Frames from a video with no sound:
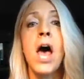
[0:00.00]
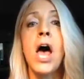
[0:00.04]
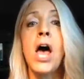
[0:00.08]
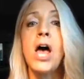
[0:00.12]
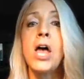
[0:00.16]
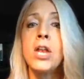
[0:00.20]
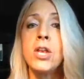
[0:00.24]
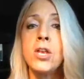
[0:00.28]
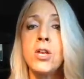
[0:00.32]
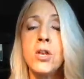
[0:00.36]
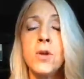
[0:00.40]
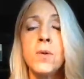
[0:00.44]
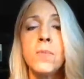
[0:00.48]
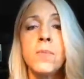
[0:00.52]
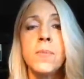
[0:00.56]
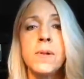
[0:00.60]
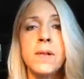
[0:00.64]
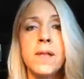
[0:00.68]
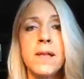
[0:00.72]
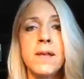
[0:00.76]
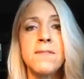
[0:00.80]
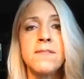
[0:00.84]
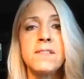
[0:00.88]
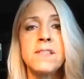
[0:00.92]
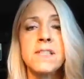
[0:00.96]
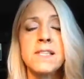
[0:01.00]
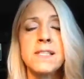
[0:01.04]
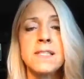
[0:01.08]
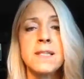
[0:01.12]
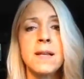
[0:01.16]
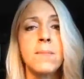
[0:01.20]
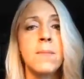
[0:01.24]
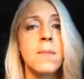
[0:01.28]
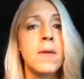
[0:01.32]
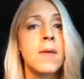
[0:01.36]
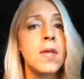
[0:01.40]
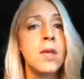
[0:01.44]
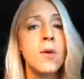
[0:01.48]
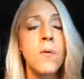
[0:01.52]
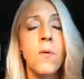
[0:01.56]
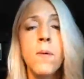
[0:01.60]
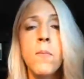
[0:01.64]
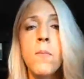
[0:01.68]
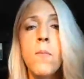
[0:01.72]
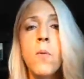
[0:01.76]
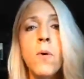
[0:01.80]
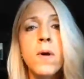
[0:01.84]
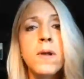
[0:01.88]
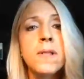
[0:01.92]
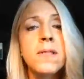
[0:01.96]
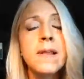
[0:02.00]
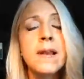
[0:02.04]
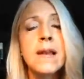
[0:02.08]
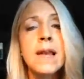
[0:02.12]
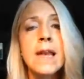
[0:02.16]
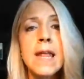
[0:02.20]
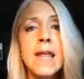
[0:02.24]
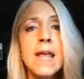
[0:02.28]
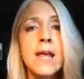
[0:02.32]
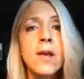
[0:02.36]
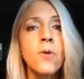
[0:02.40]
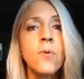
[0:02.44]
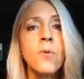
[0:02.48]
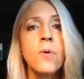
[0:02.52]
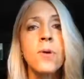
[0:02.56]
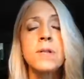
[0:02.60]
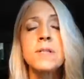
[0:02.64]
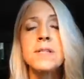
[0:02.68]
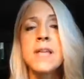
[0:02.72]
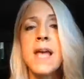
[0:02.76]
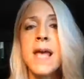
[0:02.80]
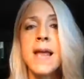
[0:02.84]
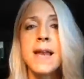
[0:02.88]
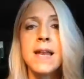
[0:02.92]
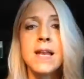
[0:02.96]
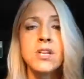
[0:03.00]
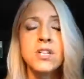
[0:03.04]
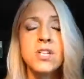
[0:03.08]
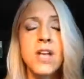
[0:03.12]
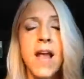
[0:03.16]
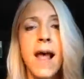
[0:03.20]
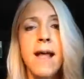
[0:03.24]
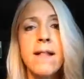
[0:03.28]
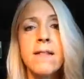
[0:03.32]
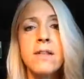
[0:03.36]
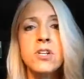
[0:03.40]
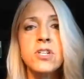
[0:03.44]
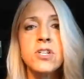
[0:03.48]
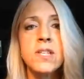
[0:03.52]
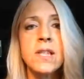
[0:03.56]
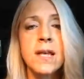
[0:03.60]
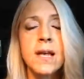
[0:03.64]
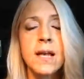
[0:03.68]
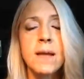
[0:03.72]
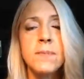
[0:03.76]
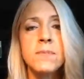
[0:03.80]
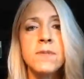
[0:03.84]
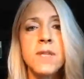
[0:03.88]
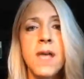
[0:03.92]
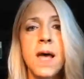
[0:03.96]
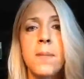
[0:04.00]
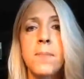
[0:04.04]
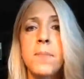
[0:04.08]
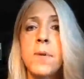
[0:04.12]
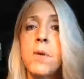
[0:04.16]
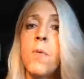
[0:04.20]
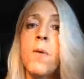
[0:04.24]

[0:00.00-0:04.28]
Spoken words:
a new belief system that you are more than an equal to any challenge that comes up.